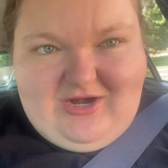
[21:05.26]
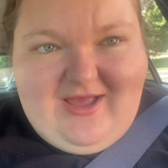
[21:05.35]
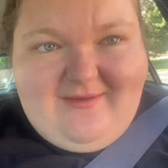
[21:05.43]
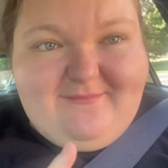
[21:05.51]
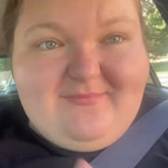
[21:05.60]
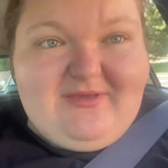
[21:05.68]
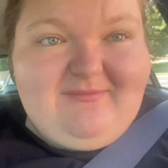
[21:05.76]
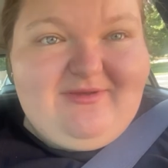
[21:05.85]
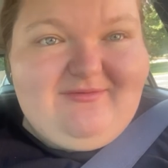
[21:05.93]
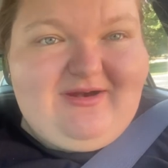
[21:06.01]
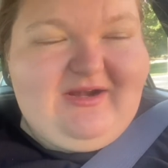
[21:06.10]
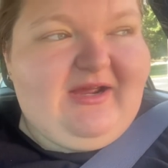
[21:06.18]
at Biggby
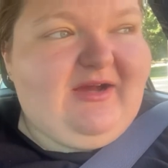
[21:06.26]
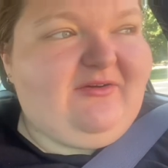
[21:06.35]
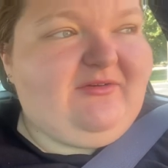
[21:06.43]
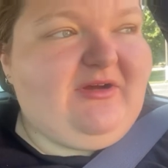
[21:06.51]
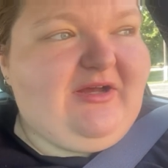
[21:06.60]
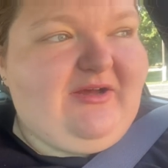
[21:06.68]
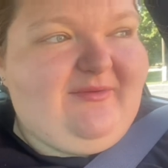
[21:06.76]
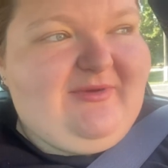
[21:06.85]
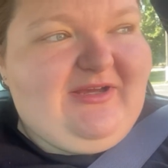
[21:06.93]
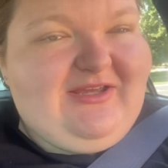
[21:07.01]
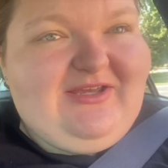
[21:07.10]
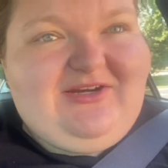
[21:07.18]
right now um,
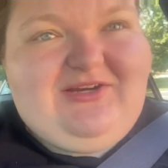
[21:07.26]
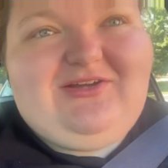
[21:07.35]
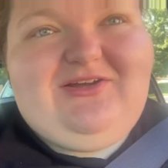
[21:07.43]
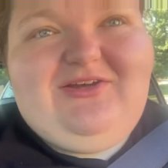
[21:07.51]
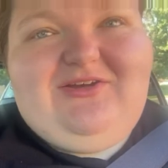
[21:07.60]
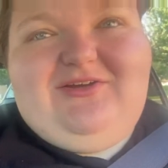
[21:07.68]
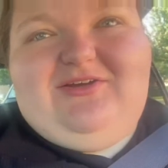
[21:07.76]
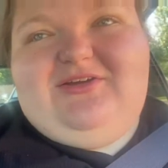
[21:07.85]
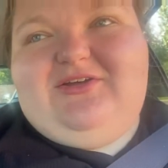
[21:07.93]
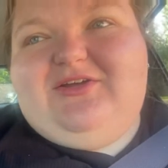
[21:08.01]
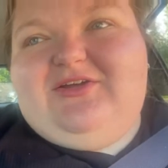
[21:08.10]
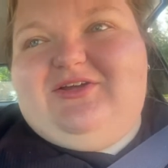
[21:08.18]
getting
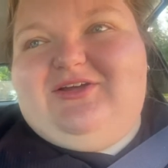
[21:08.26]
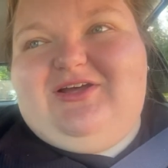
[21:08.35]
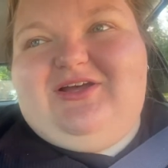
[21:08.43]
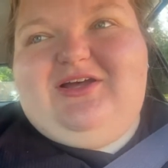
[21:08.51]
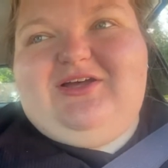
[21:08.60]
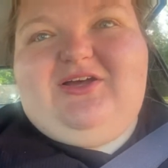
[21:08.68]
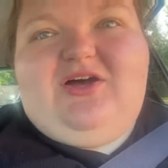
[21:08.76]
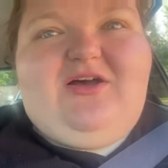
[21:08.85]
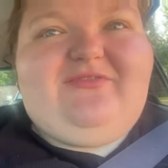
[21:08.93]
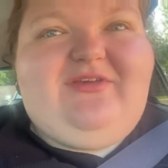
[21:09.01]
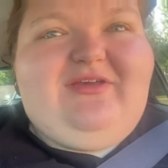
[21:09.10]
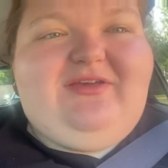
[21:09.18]
uh,
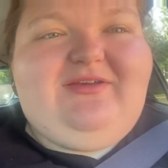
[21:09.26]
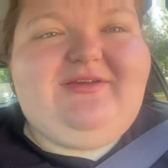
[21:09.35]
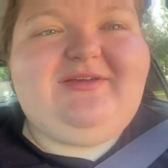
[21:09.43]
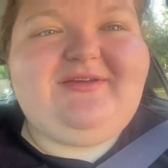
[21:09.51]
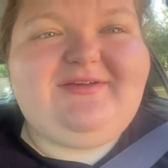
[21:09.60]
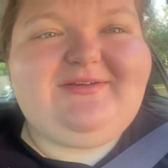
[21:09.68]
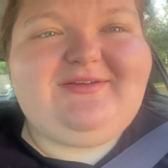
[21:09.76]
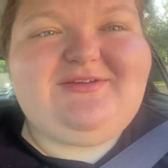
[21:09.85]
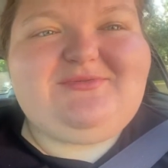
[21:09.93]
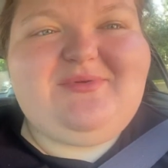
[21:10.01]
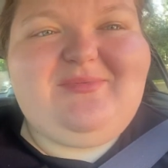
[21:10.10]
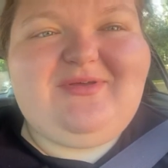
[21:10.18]
coffee because
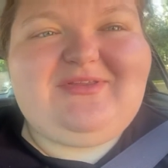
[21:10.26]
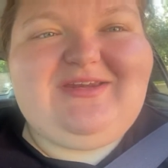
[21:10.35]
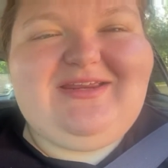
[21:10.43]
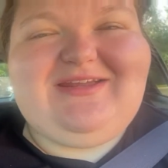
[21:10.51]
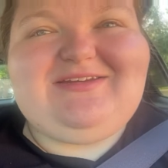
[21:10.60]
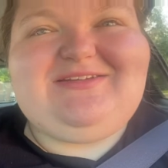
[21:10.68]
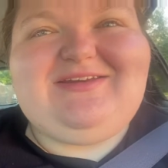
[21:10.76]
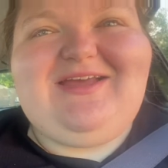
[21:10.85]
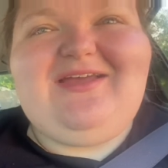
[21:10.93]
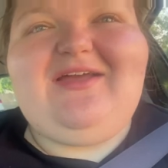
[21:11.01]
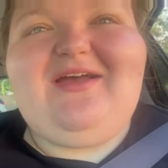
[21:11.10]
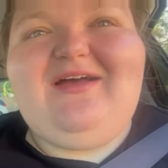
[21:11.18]
we both need it
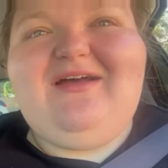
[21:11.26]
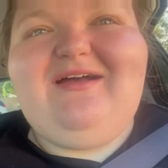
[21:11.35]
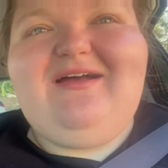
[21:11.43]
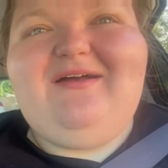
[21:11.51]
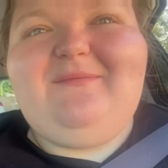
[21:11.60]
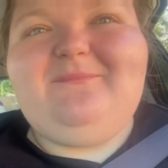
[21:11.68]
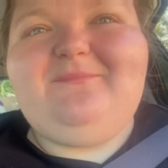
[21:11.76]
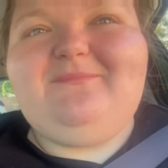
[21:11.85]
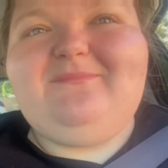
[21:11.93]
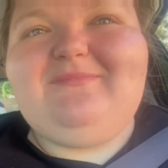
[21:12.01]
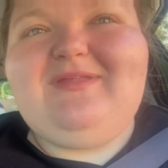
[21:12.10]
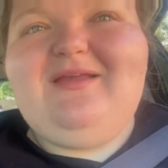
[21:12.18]
today. Um,
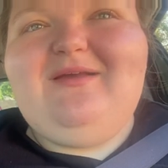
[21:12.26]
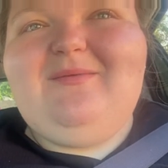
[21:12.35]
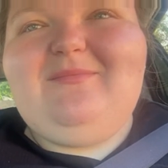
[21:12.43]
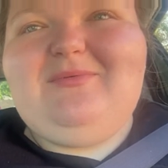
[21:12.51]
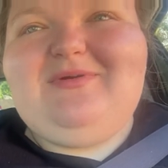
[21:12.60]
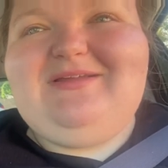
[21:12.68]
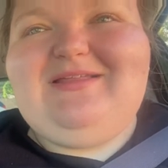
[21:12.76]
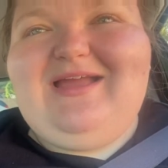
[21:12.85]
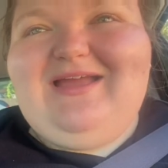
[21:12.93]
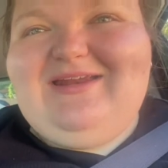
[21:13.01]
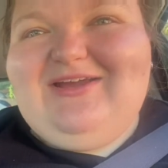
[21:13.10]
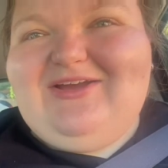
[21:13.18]
we're in
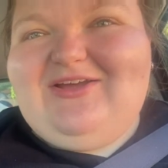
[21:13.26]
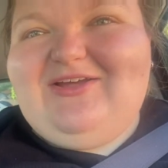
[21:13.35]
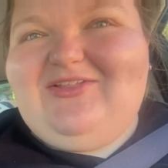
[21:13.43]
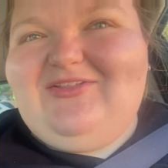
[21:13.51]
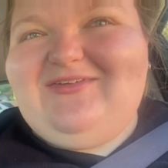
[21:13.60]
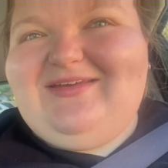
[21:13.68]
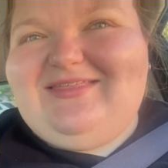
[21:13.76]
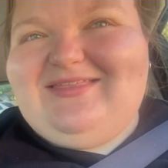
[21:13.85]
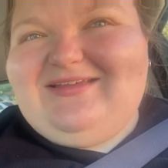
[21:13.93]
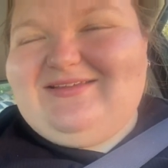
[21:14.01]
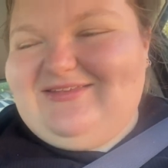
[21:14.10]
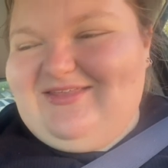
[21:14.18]
line. Chloe
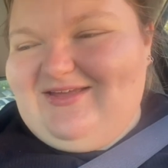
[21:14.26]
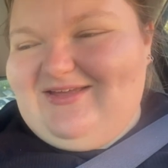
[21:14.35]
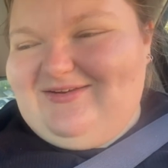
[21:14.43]
thinks that